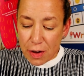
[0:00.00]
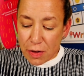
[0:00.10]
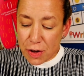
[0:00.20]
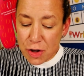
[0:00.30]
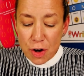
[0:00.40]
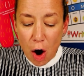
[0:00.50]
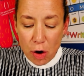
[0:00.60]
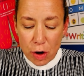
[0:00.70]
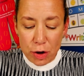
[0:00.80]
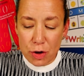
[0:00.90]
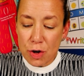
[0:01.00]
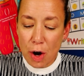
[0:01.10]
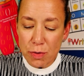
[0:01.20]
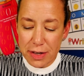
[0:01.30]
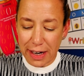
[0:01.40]
the dog
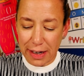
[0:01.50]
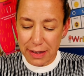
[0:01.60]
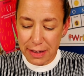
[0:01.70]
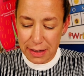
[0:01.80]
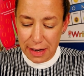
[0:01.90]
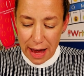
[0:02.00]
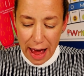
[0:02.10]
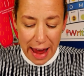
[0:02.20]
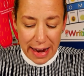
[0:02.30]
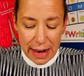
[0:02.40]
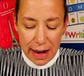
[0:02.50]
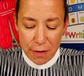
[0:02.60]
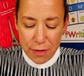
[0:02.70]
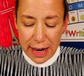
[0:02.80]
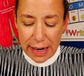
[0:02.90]
noticed a
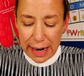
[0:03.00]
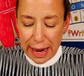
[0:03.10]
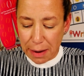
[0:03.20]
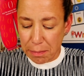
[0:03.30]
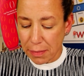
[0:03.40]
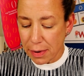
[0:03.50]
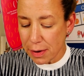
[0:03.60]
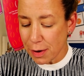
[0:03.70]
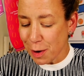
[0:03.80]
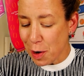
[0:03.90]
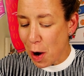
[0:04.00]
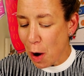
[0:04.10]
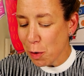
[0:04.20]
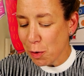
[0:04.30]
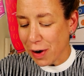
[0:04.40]
loving limb
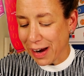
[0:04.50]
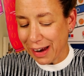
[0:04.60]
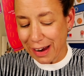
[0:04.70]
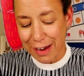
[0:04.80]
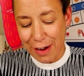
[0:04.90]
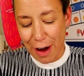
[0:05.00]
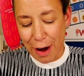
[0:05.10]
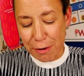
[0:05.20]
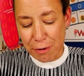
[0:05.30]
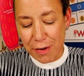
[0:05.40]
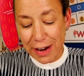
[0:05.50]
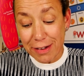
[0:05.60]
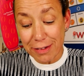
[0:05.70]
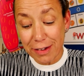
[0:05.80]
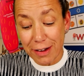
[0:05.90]
lowering a
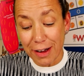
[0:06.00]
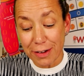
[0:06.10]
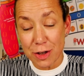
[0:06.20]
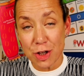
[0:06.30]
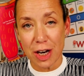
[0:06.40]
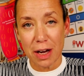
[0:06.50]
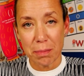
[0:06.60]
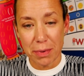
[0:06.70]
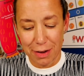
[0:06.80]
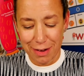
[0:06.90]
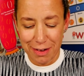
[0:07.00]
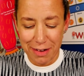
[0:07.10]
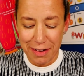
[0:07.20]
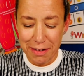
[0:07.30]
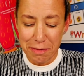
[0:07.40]
crinkle-cut chip.
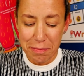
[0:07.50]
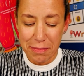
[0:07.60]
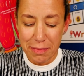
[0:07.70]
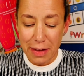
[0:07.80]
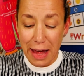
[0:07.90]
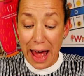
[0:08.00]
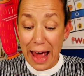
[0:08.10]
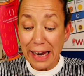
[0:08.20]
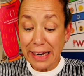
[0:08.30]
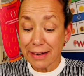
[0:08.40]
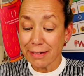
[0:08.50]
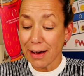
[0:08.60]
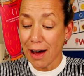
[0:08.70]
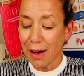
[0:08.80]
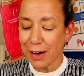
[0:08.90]
Hey, little
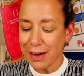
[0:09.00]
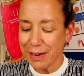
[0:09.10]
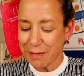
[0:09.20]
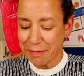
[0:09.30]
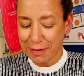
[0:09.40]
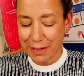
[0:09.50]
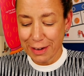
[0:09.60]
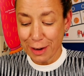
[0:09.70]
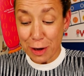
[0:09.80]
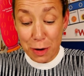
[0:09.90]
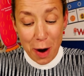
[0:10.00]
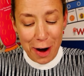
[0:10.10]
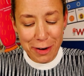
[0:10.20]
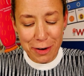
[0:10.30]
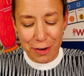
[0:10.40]
guy, are you
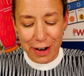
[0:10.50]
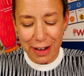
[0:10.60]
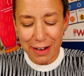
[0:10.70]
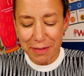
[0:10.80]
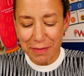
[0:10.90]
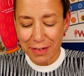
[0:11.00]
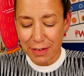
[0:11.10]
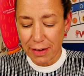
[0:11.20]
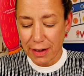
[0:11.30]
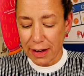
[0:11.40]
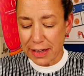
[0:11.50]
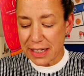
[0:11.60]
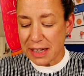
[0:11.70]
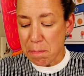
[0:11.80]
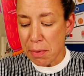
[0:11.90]
hungry? A
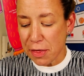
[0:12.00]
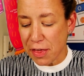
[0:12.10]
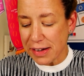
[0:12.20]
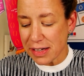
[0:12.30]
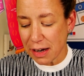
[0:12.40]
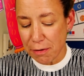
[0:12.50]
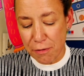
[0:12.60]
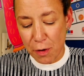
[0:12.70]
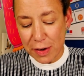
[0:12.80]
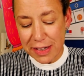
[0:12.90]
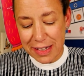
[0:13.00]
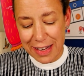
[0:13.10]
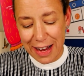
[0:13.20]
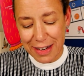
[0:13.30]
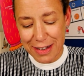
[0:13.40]
sympathetic voice
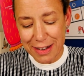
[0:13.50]
said.